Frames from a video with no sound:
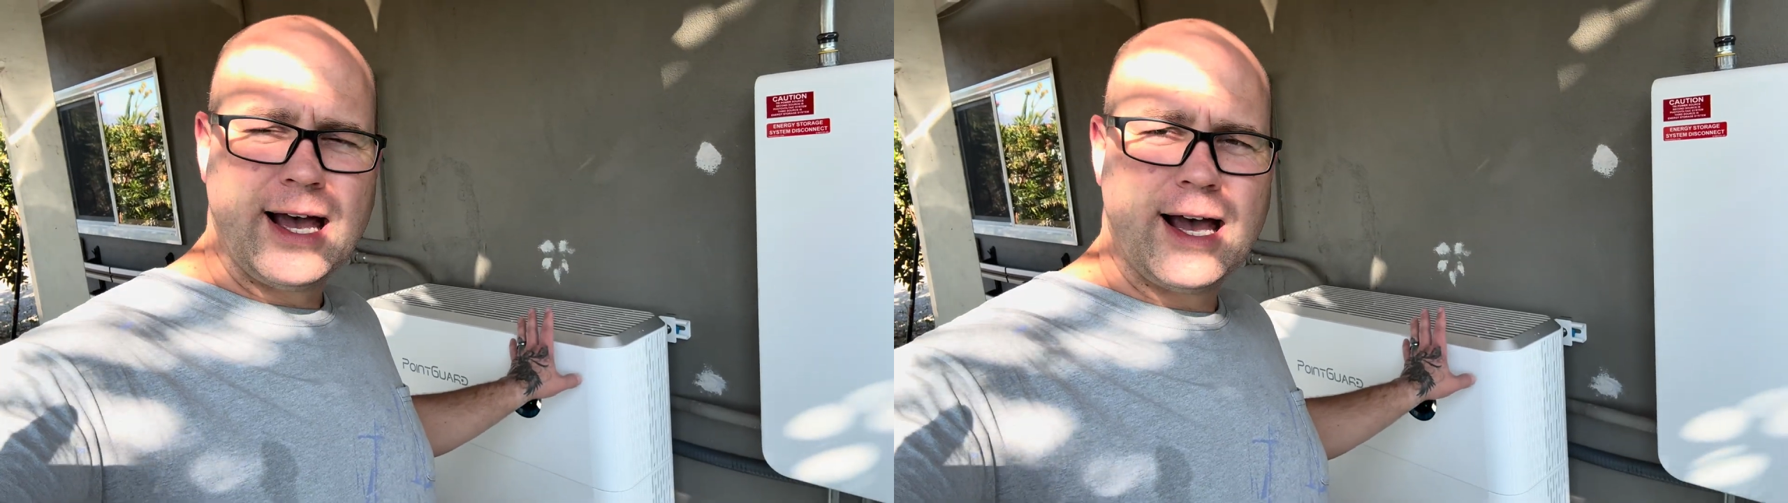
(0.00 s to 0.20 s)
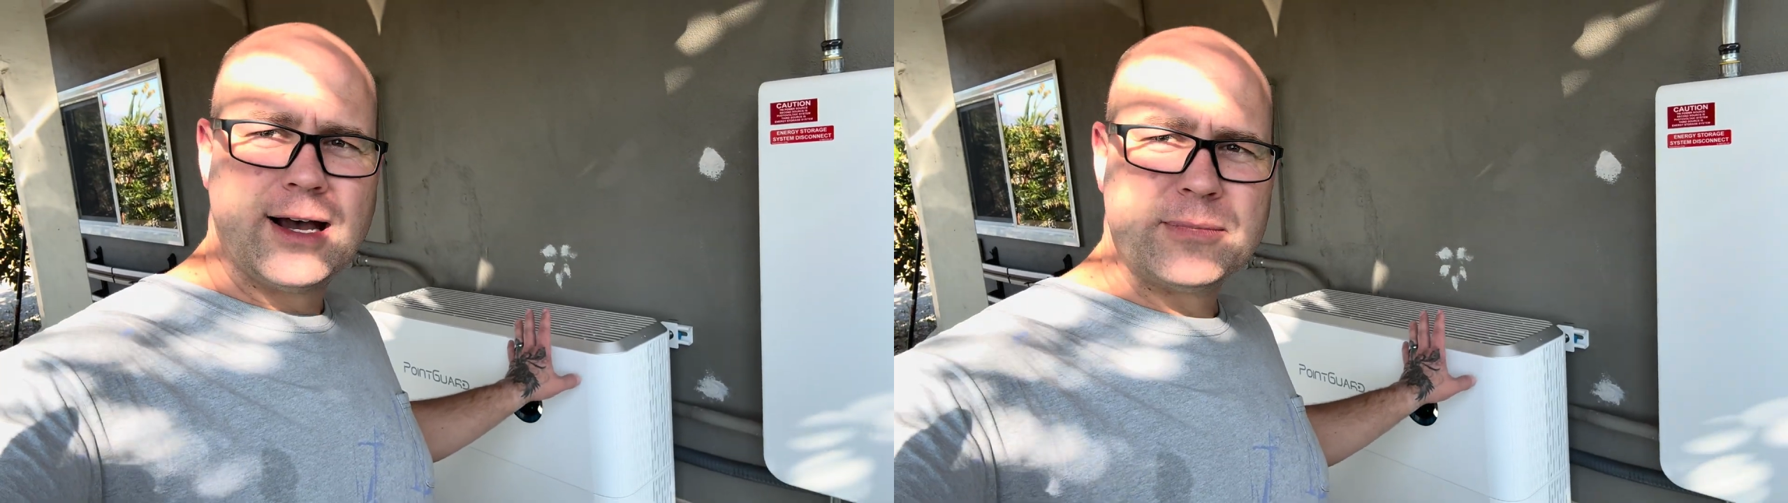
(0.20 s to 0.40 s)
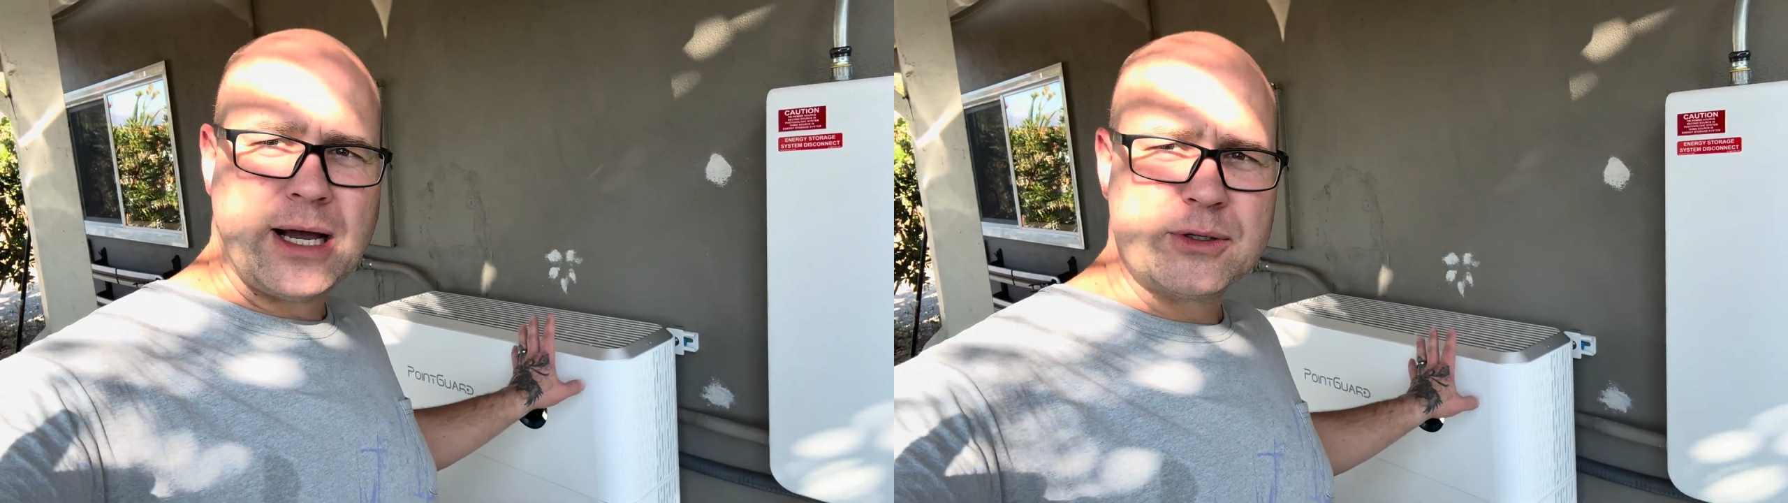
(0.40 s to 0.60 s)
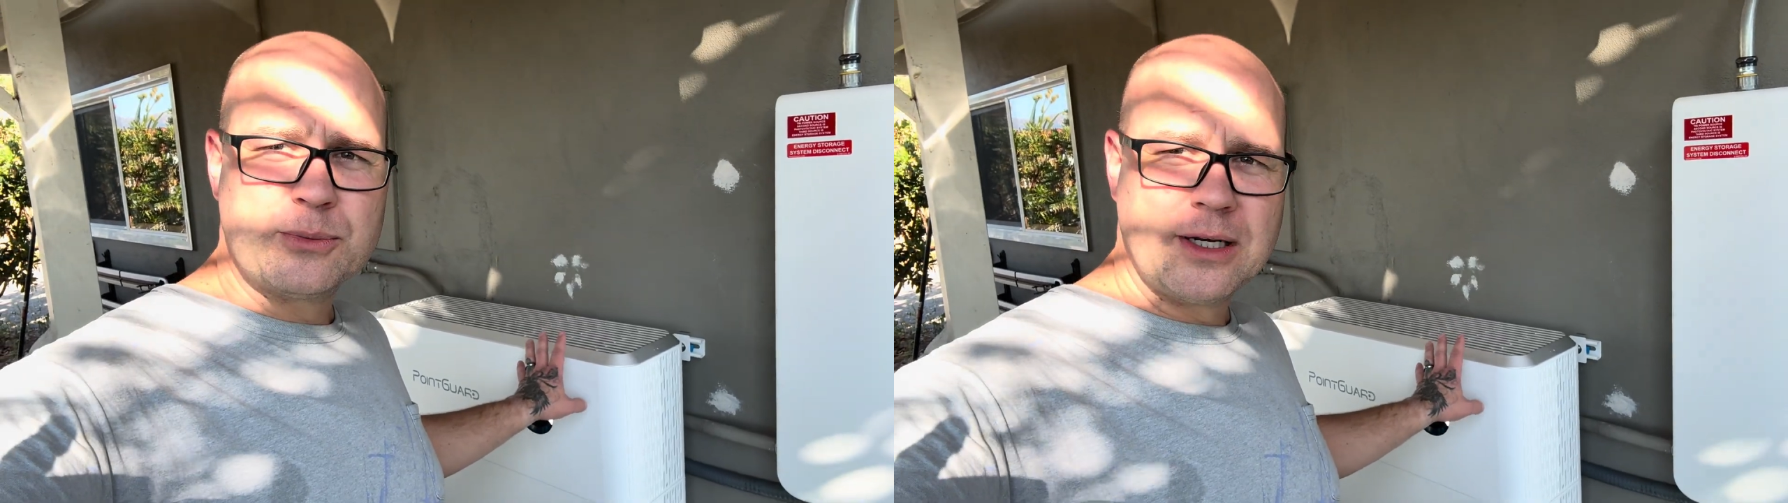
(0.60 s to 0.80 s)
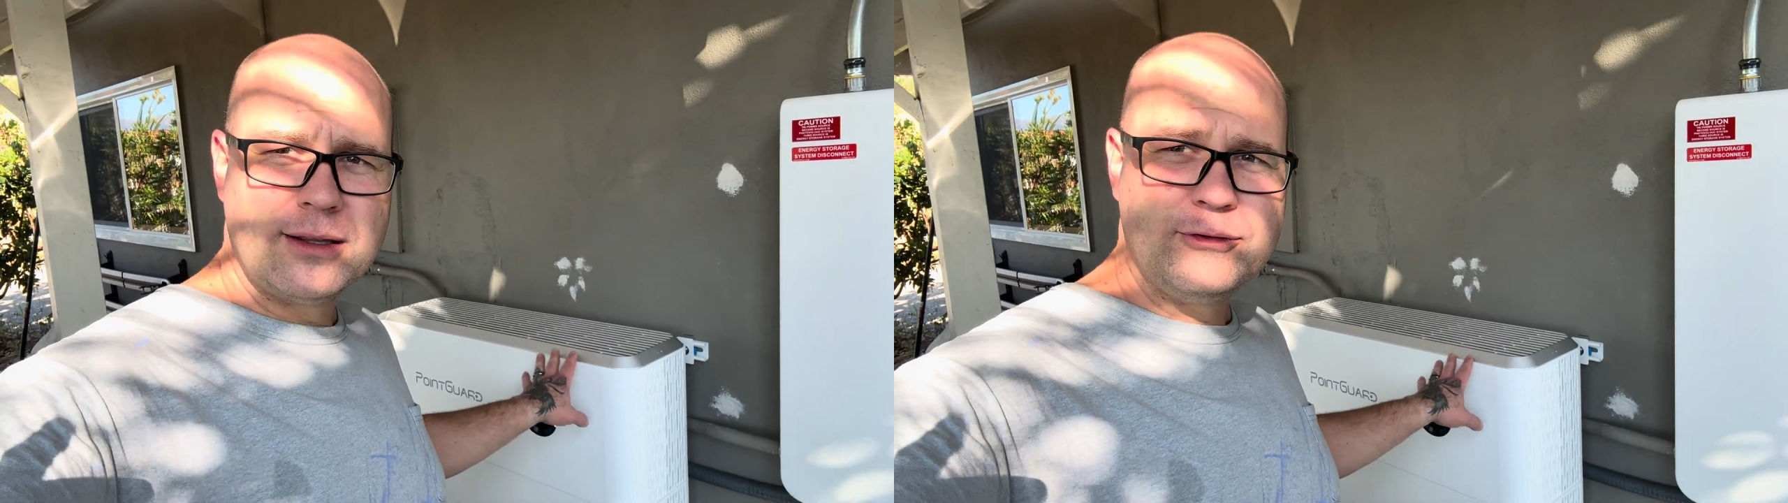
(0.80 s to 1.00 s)
I was
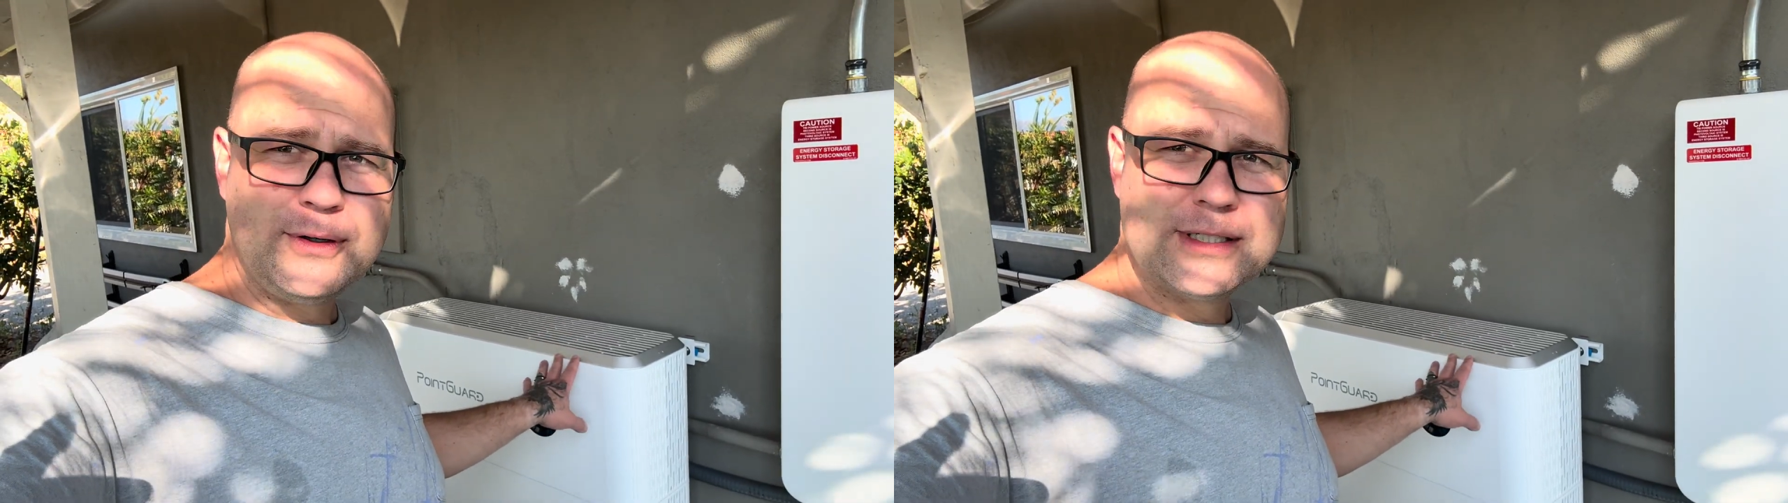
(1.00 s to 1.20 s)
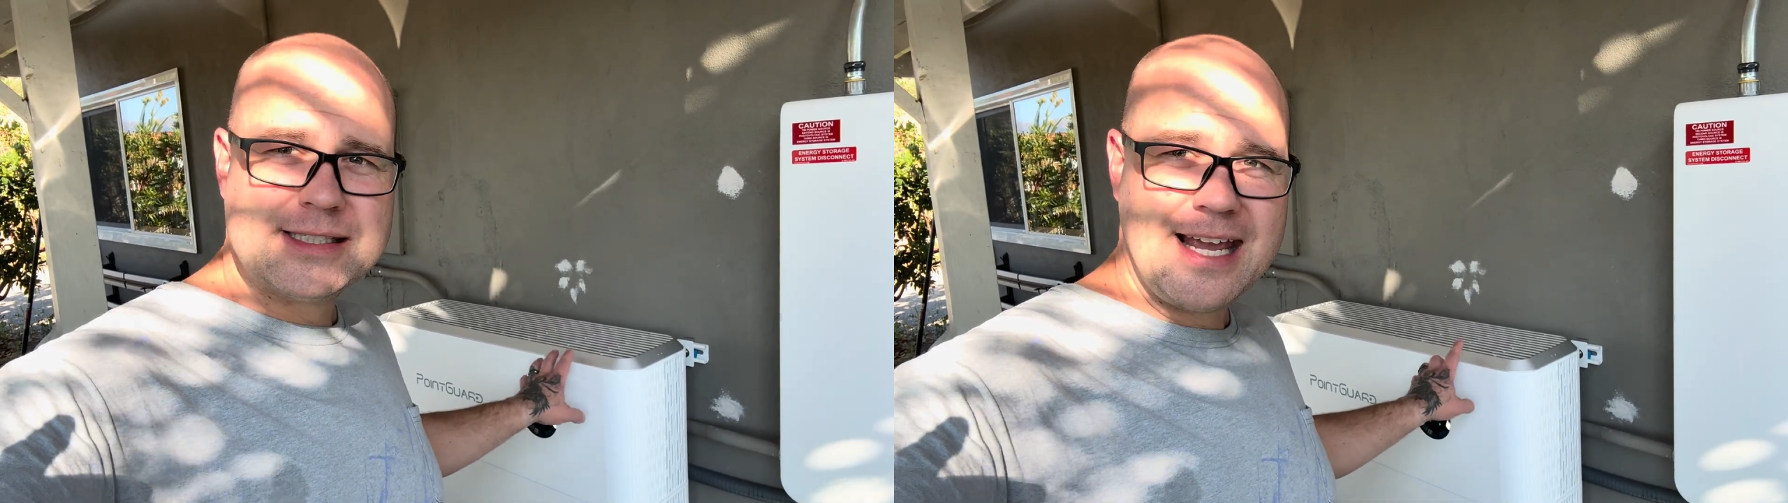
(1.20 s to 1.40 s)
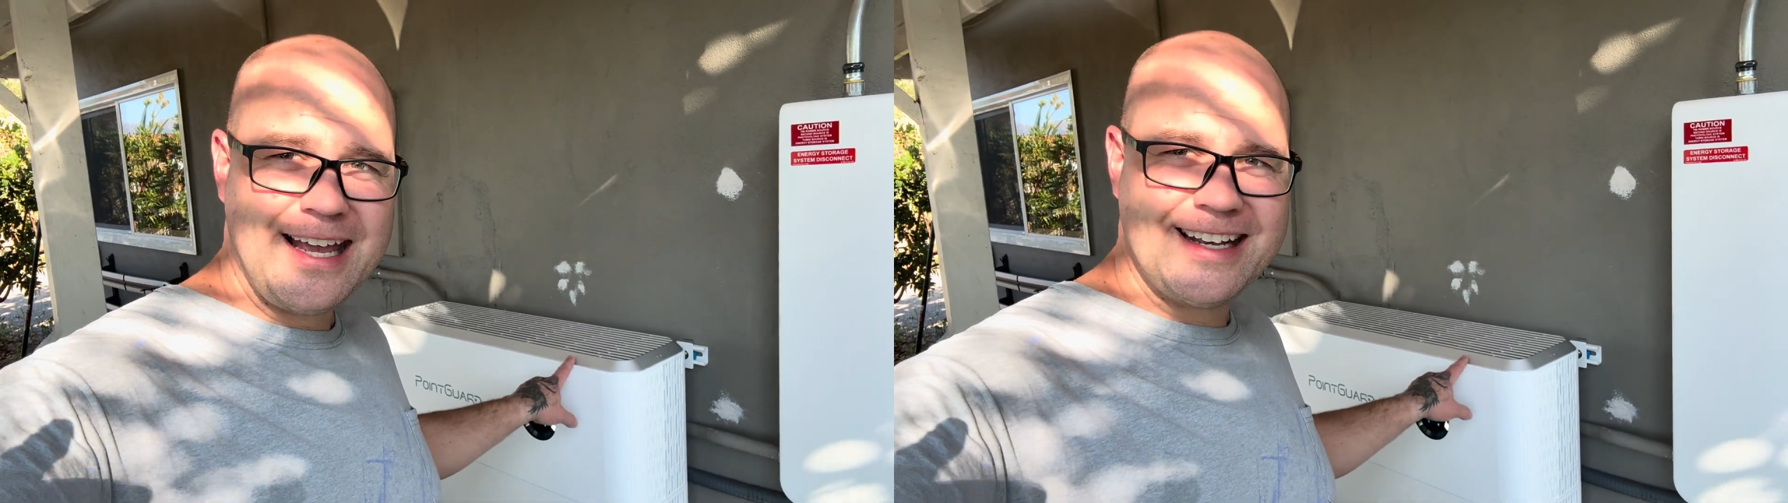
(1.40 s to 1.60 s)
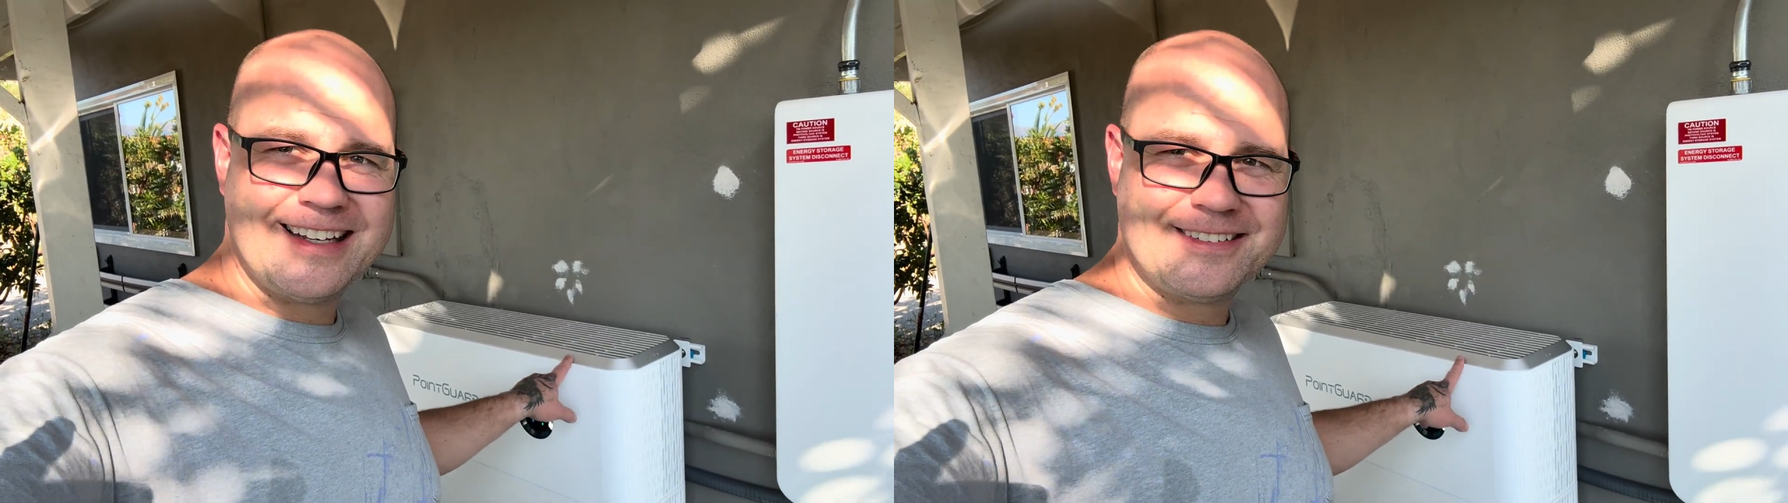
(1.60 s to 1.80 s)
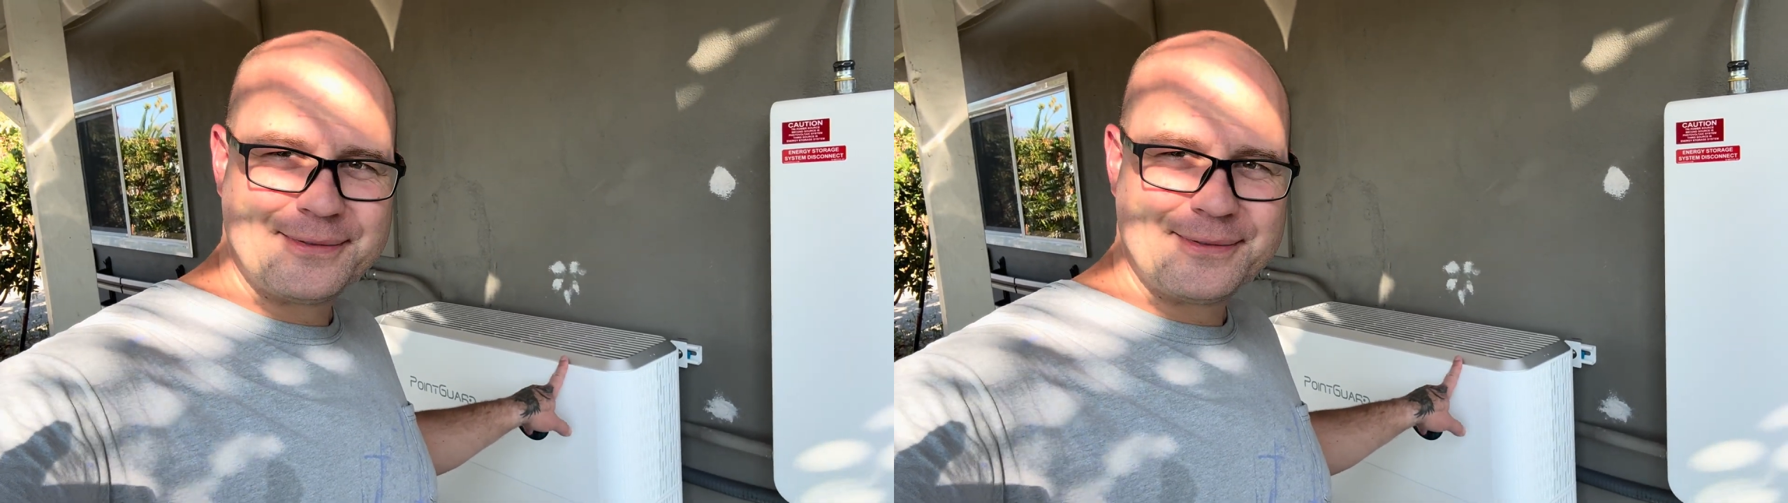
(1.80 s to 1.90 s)
one of the first 10,